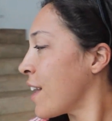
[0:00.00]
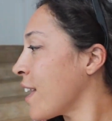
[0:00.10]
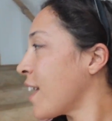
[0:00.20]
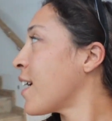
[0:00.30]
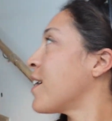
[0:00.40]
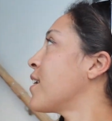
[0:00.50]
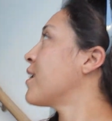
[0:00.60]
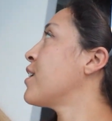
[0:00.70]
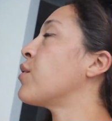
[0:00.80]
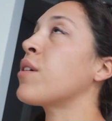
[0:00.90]

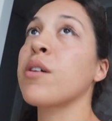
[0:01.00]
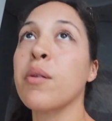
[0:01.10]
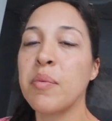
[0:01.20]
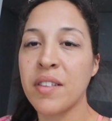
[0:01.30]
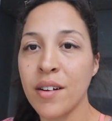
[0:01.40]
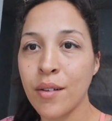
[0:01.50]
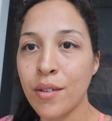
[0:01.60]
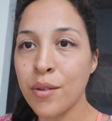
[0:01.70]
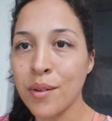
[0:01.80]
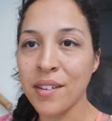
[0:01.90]
and you can go upstairs
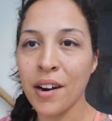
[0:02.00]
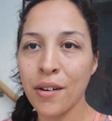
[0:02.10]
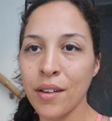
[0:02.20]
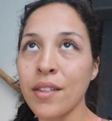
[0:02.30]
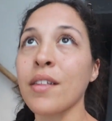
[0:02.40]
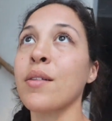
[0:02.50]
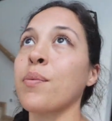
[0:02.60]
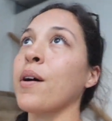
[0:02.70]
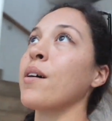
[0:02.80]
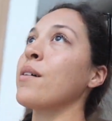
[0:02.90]
to a terrace as
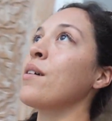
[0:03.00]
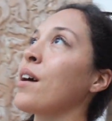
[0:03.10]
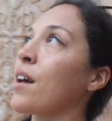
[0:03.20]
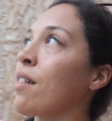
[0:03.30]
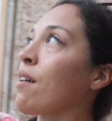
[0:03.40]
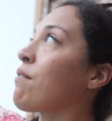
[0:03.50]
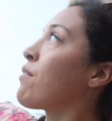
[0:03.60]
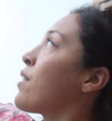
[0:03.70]
well. I love